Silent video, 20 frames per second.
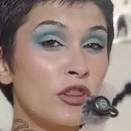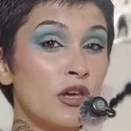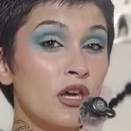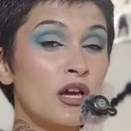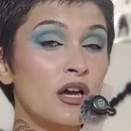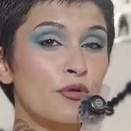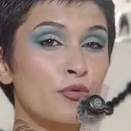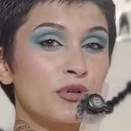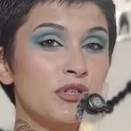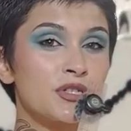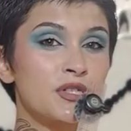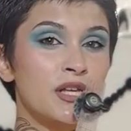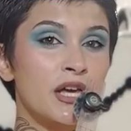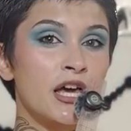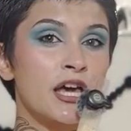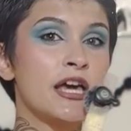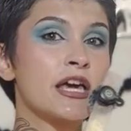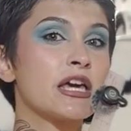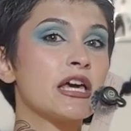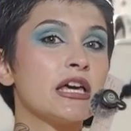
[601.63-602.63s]
thing I will
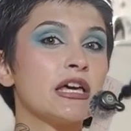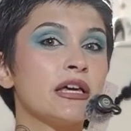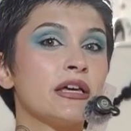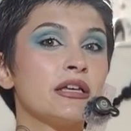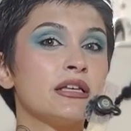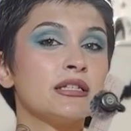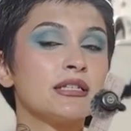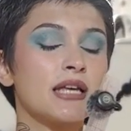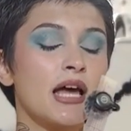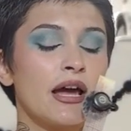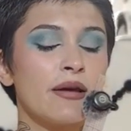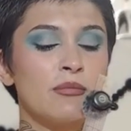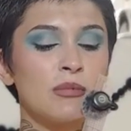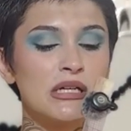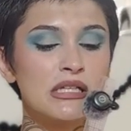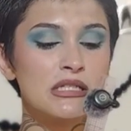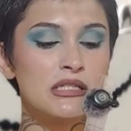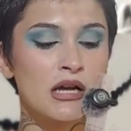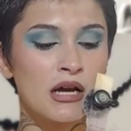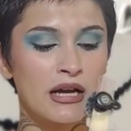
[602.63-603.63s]
say is I
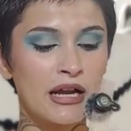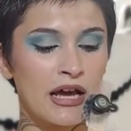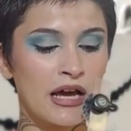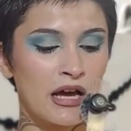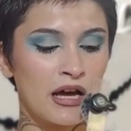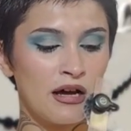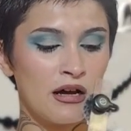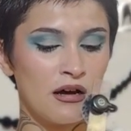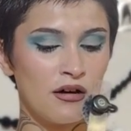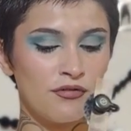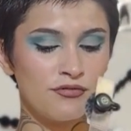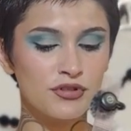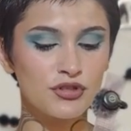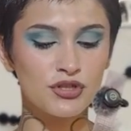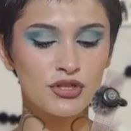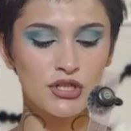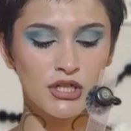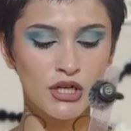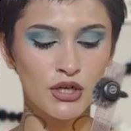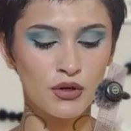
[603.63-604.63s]
must not have
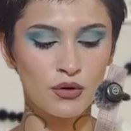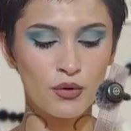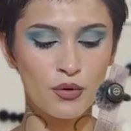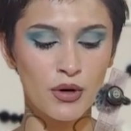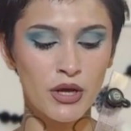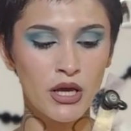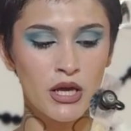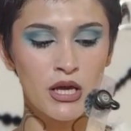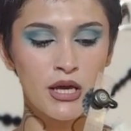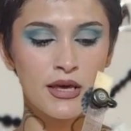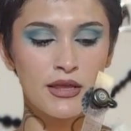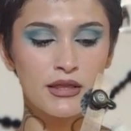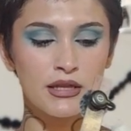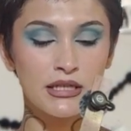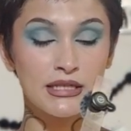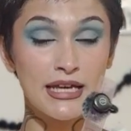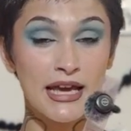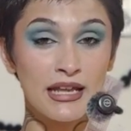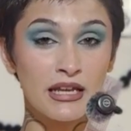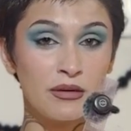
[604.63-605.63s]
sewn the
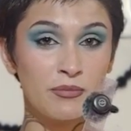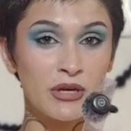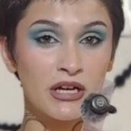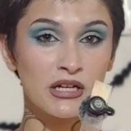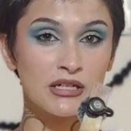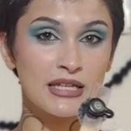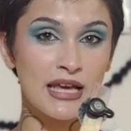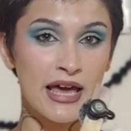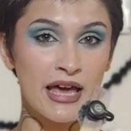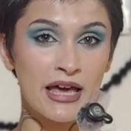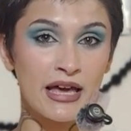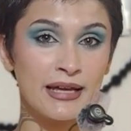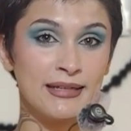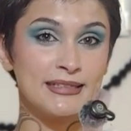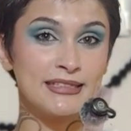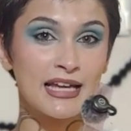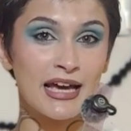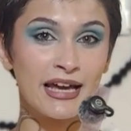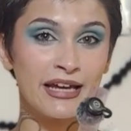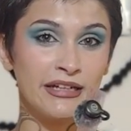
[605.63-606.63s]
teddy bear's head
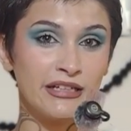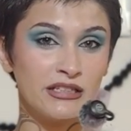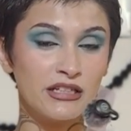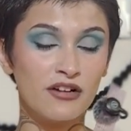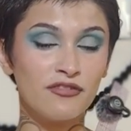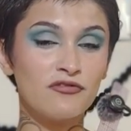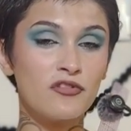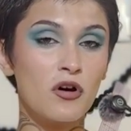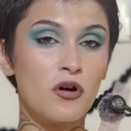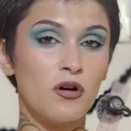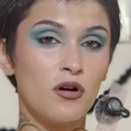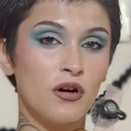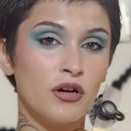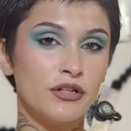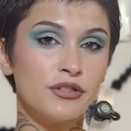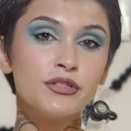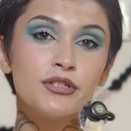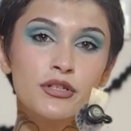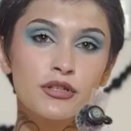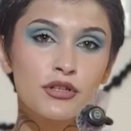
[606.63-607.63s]
tight enough
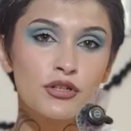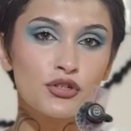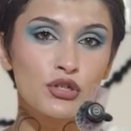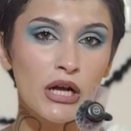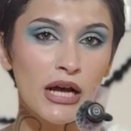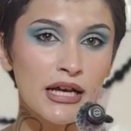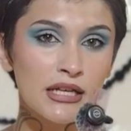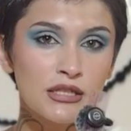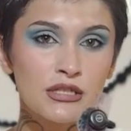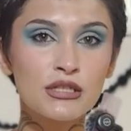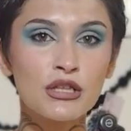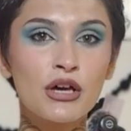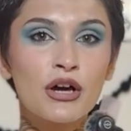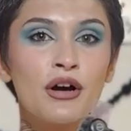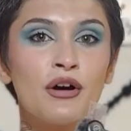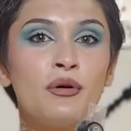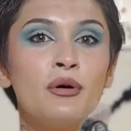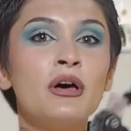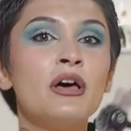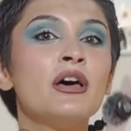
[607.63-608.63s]
onto the dress
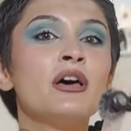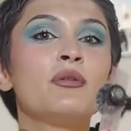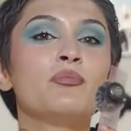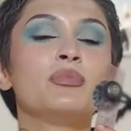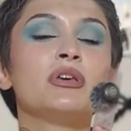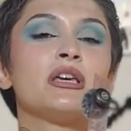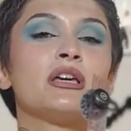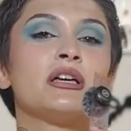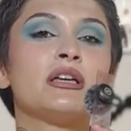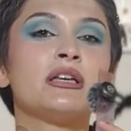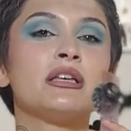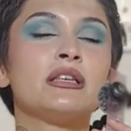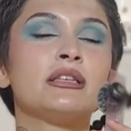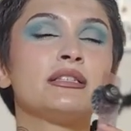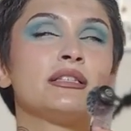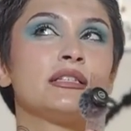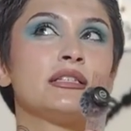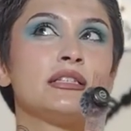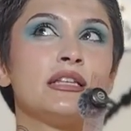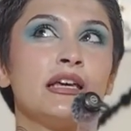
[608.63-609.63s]
though,
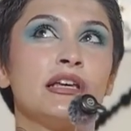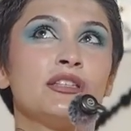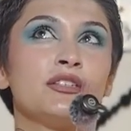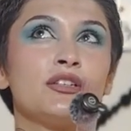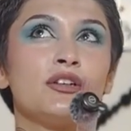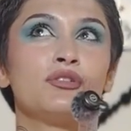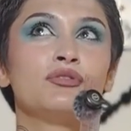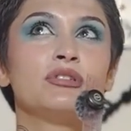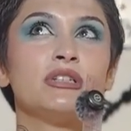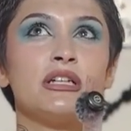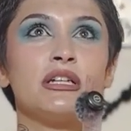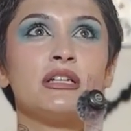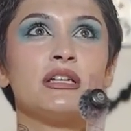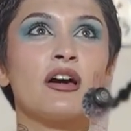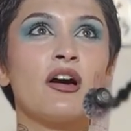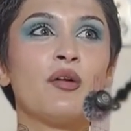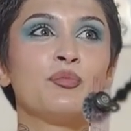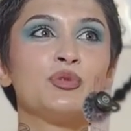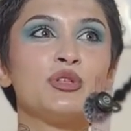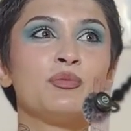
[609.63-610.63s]
because Tenzo did
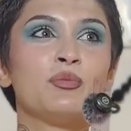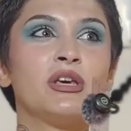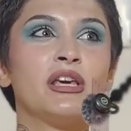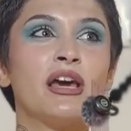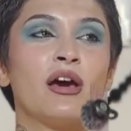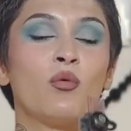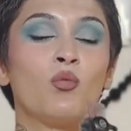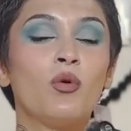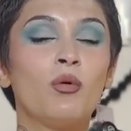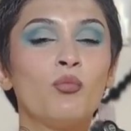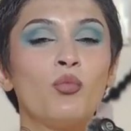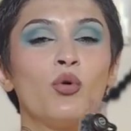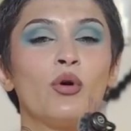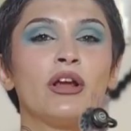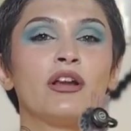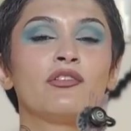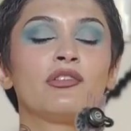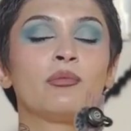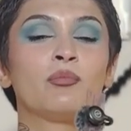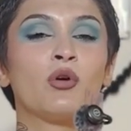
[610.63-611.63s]
come to me at one
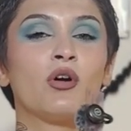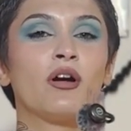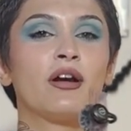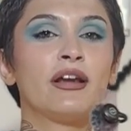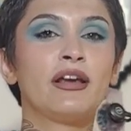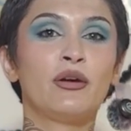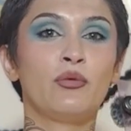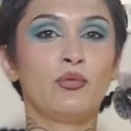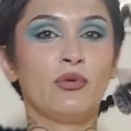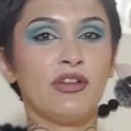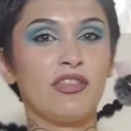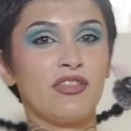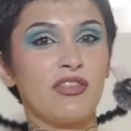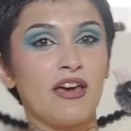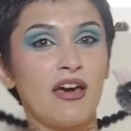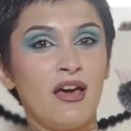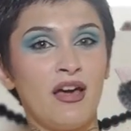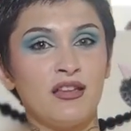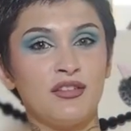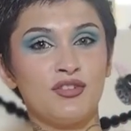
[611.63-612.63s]
point of the party with the
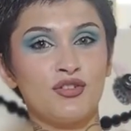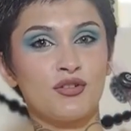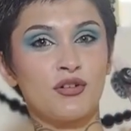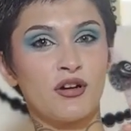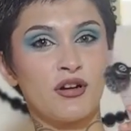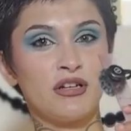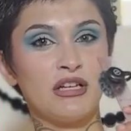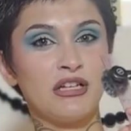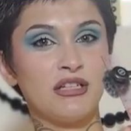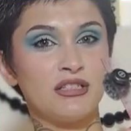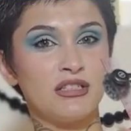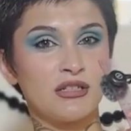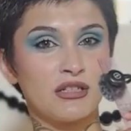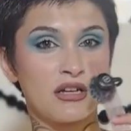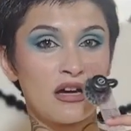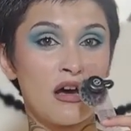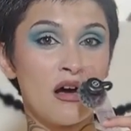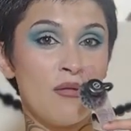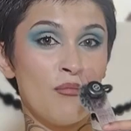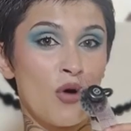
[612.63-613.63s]
head starting to
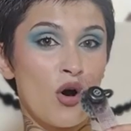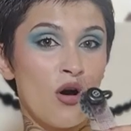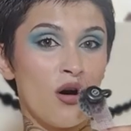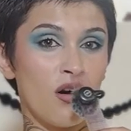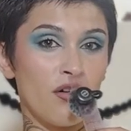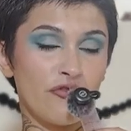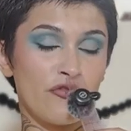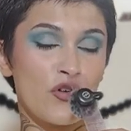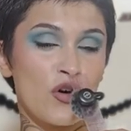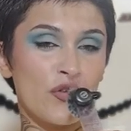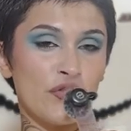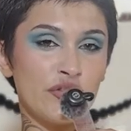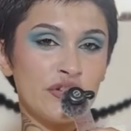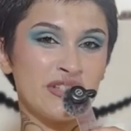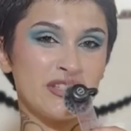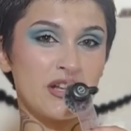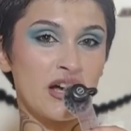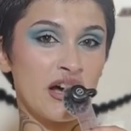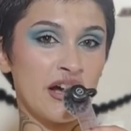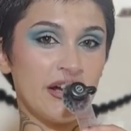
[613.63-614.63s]
come off on the
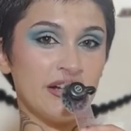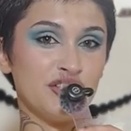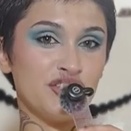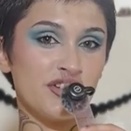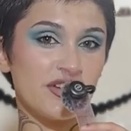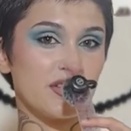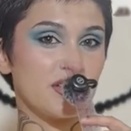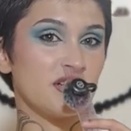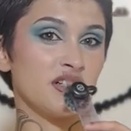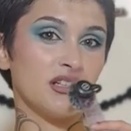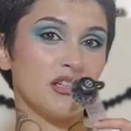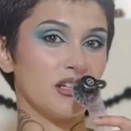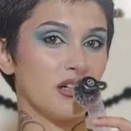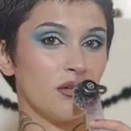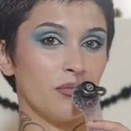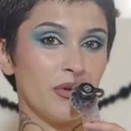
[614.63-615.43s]
side just a little